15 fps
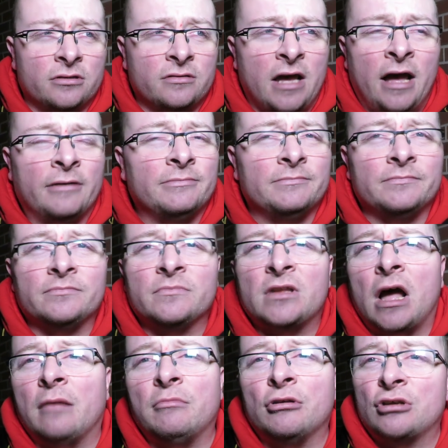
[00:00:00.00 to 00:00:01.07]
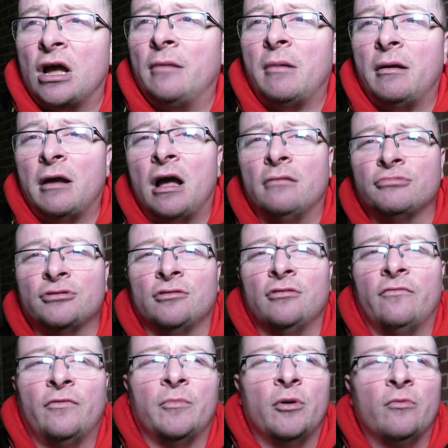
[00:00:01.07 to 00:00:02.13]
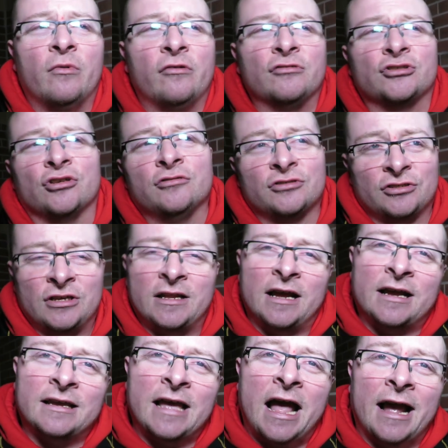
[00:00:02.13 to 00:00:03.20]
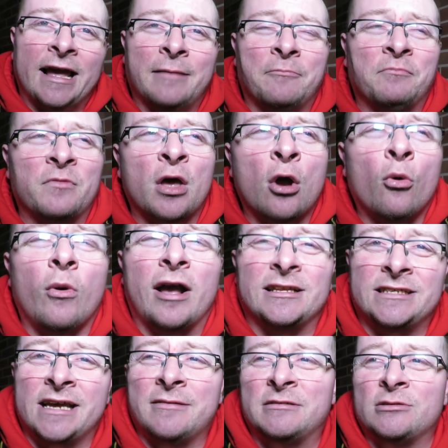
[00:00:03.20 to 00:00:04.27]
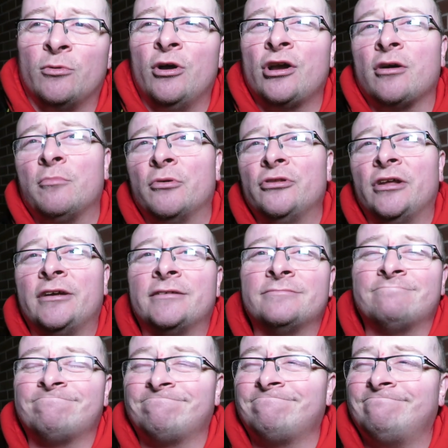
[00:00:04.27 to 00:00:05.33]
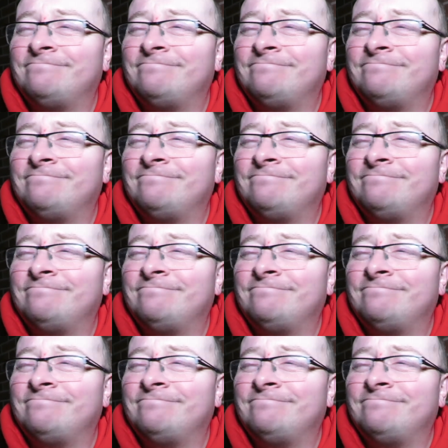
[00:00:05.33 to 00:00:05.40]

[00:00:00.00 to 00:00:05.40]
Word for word: yeah, I'm absolutely over the moment with results, and I can't wait to get to work on Monday. I'm